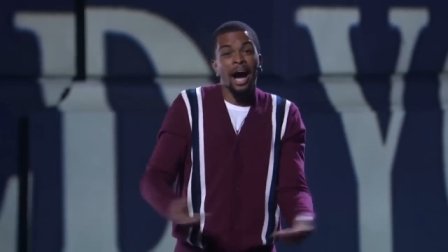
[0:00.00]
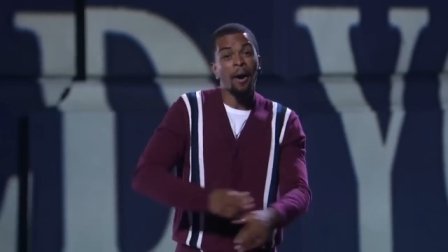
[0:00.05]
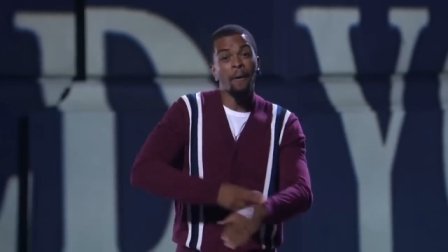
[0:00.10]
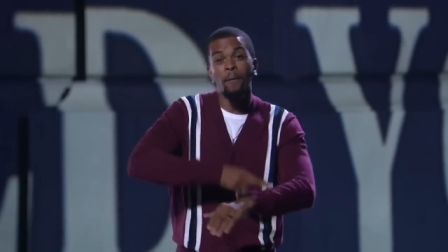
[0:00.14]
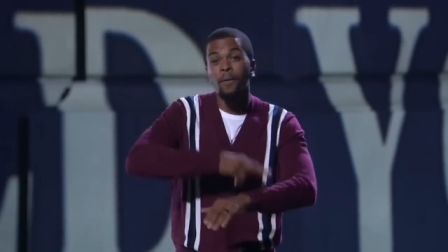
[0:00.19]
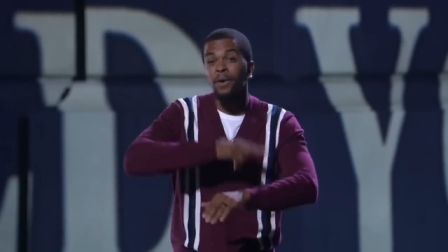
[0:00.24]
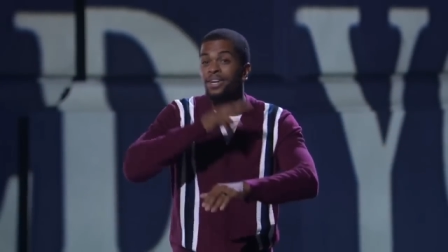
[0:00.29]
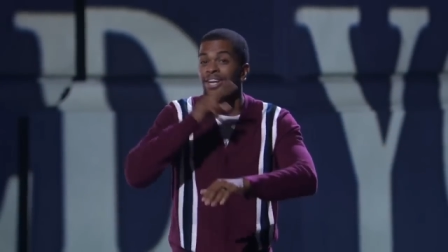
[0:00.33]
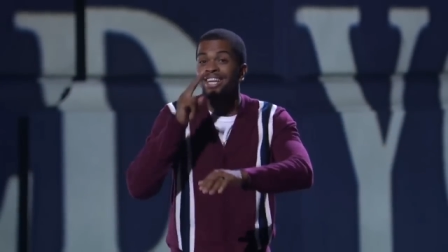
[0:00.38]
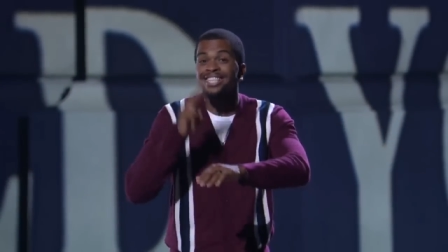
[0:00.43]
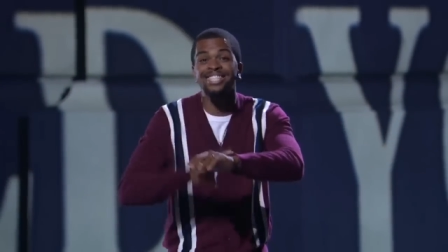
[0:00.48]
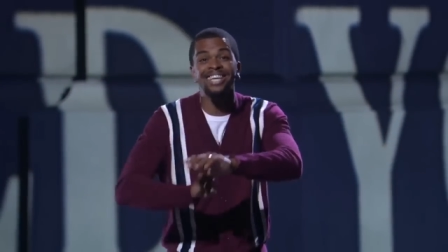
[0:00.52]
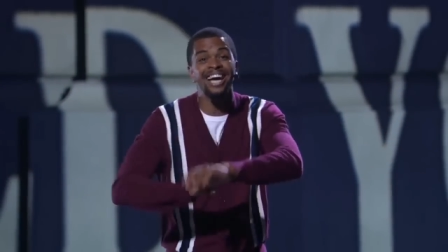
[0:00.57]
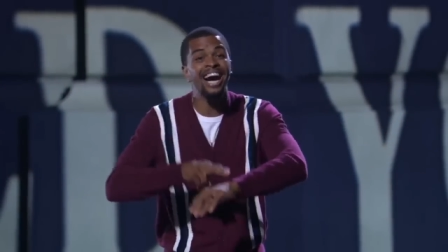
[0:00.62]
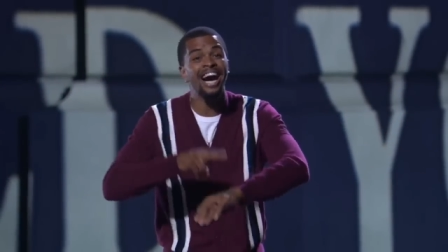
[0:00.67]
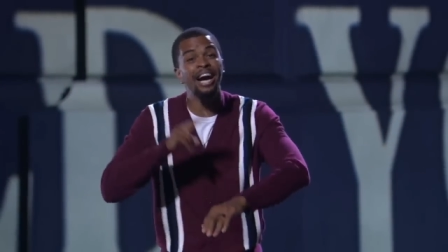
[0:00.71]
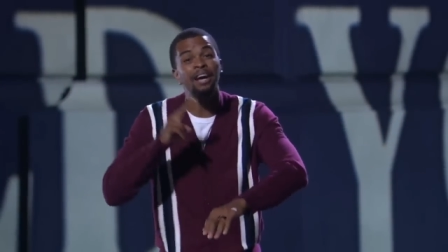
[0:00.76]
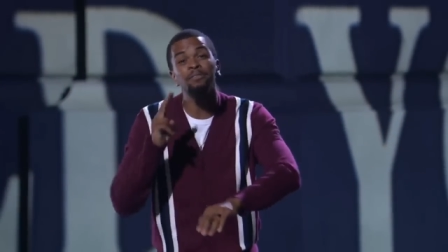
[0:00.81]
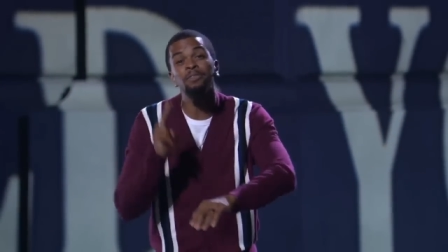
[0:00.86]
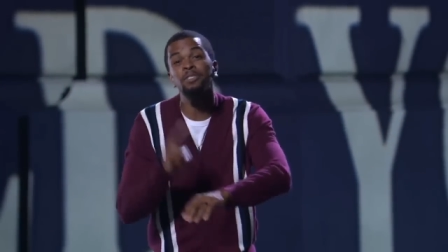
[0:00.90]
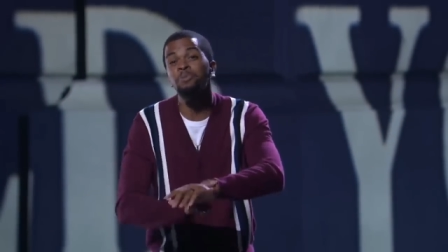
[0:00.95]
I want our
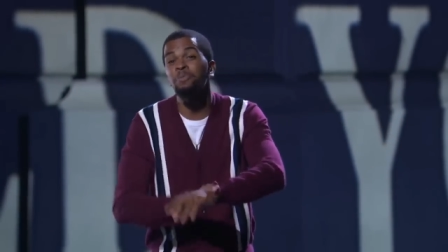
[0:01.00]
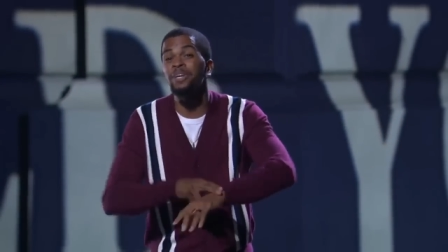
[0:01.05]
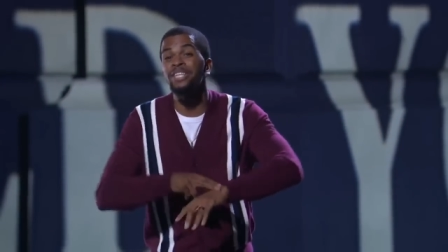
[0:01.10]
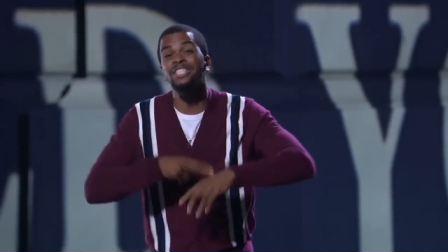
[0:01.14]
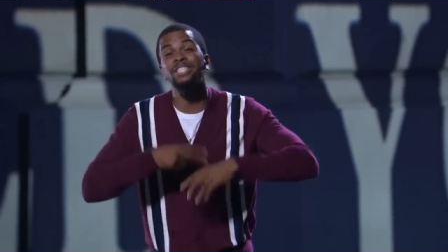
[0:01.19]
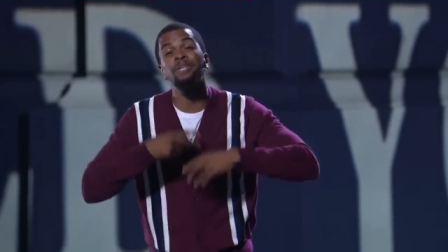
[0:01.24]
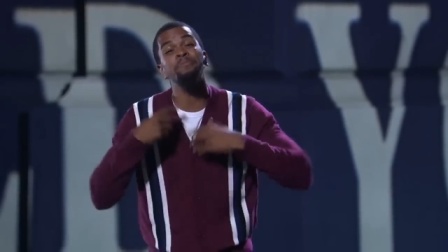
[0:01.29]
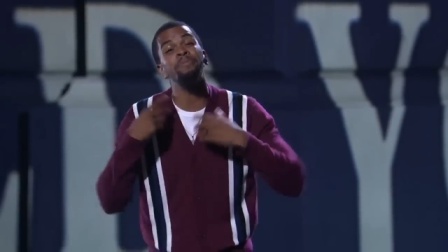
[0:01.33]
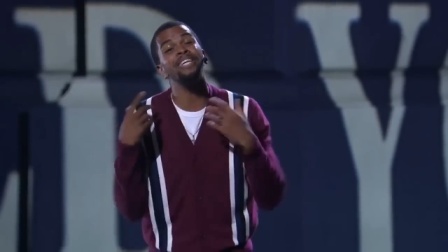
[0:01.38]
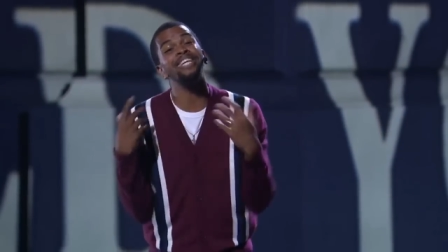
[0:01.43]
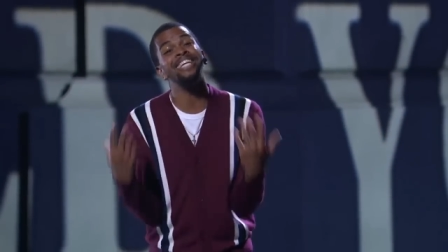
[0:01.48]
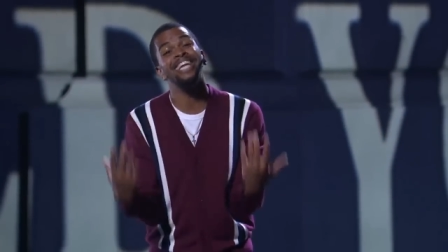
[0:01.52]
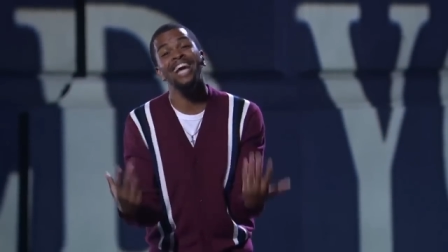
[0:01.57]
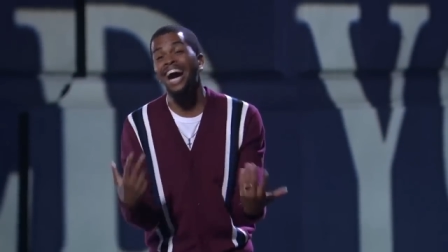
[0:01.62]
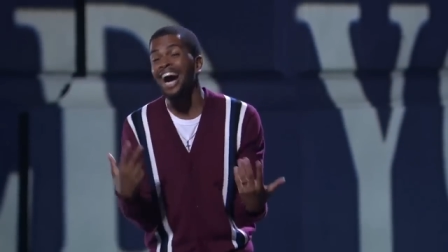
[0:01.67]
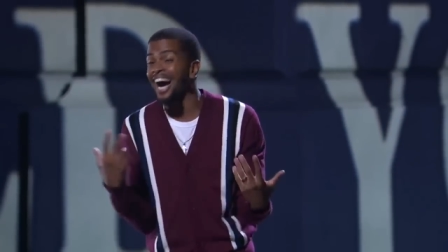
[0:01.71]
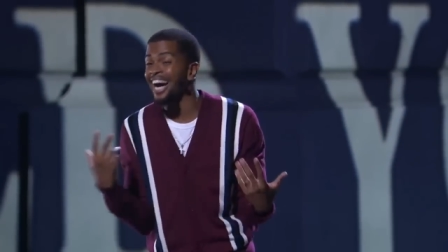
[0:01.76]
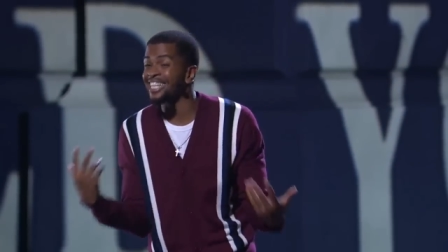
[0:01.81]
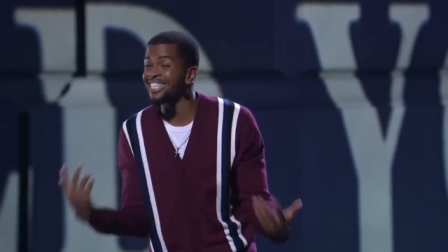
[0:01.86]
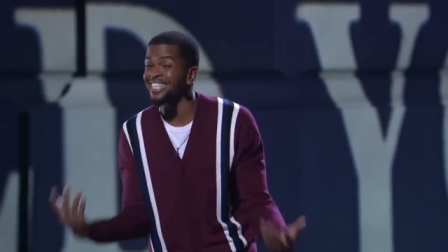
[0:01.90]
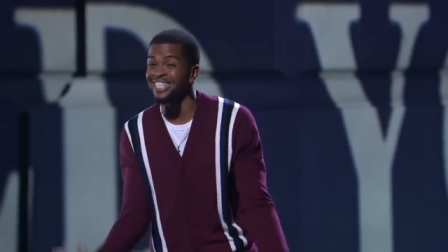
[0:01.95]
time spent to be
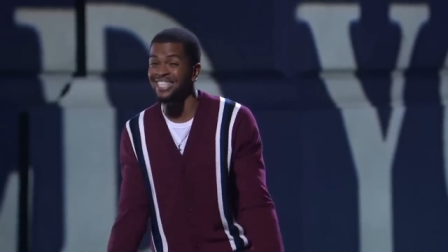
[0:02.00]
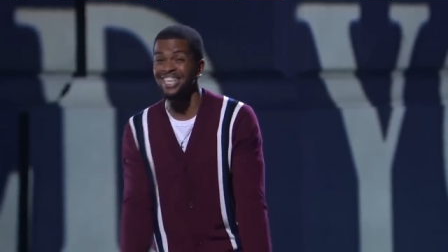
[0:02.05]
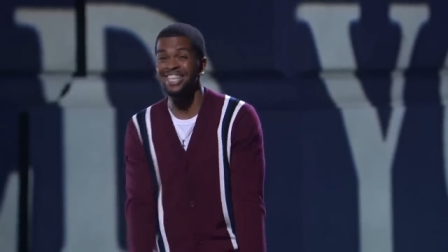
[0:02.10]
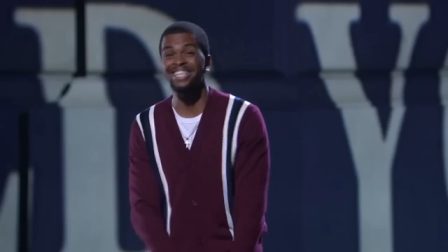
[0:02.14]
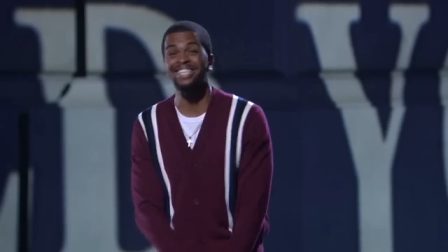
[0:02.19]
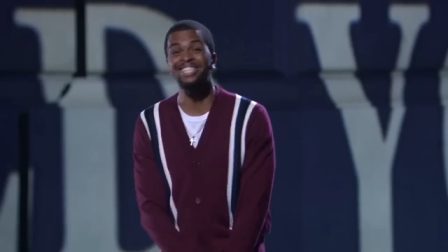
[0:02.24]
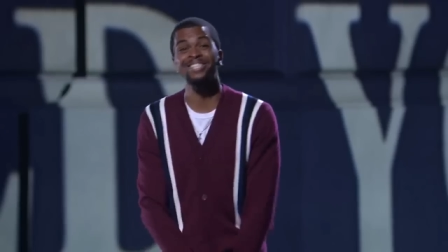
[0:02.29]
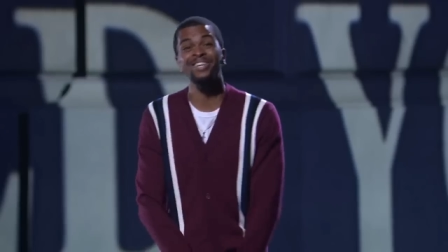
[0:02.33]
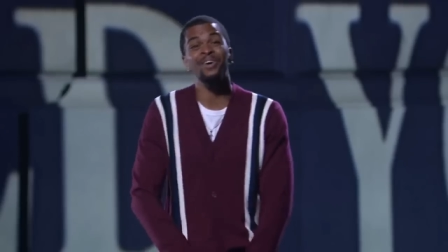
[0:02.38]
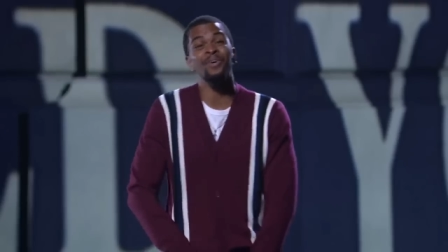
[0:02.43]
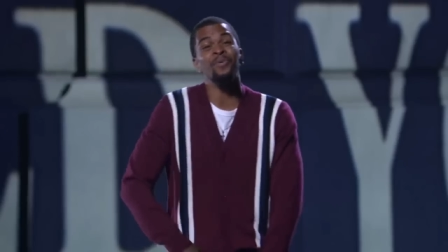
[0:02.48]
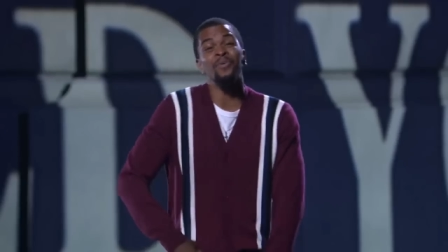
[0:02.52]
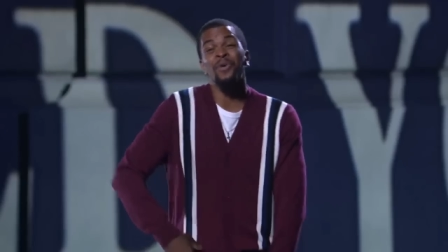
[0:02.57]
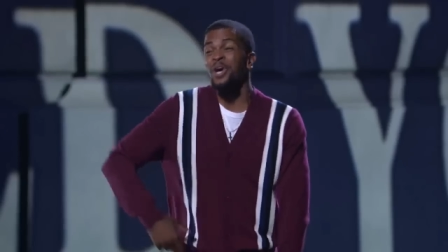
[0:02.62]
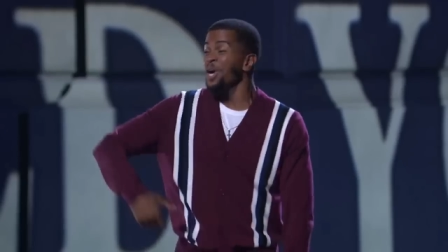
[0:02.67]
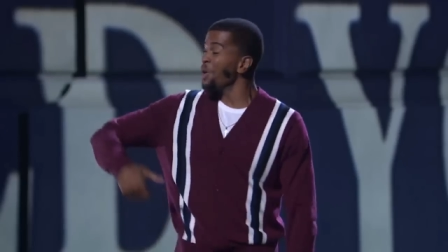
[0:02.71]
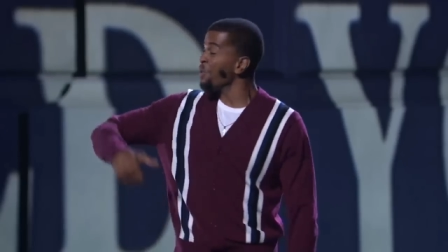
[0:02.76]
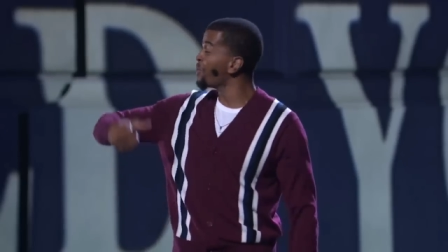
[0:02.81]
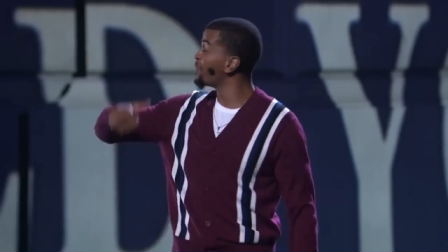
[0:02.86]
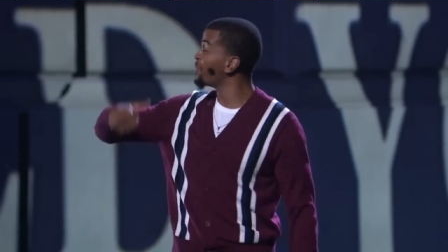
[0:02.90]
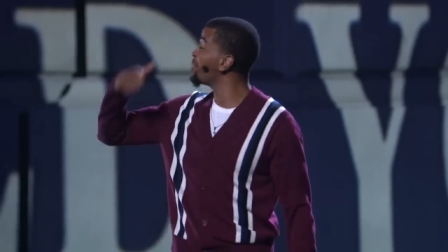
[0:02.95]
God-sent, so
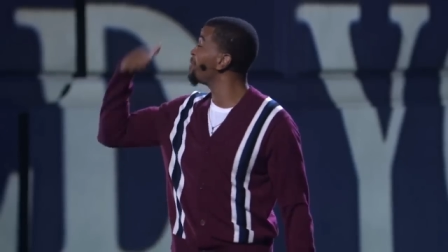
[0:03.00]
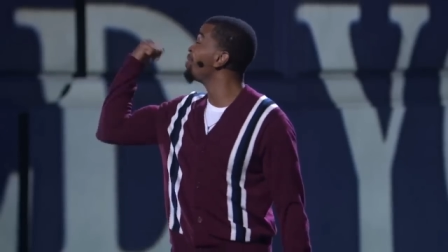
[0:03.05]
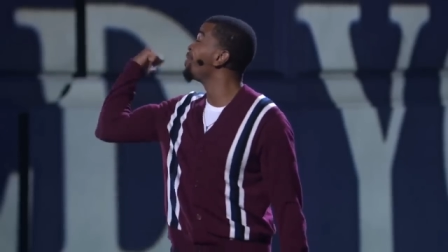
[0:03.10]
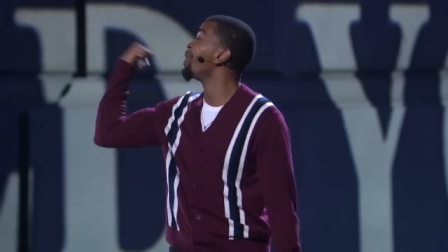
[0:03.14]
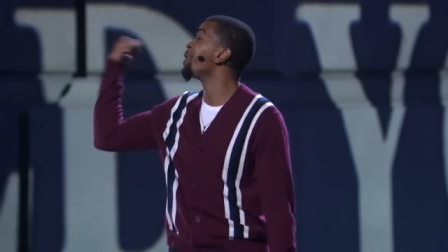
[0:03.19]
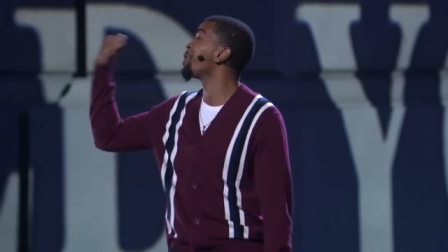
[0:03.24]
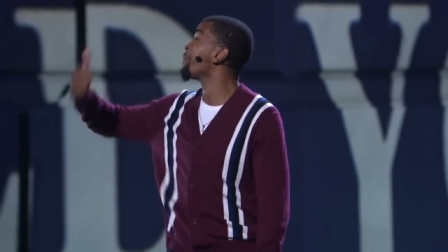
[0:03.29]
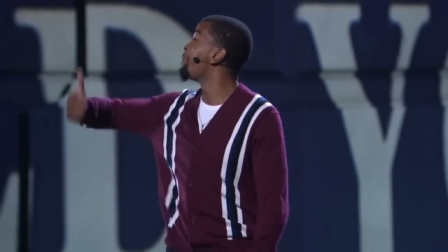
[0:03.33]
when you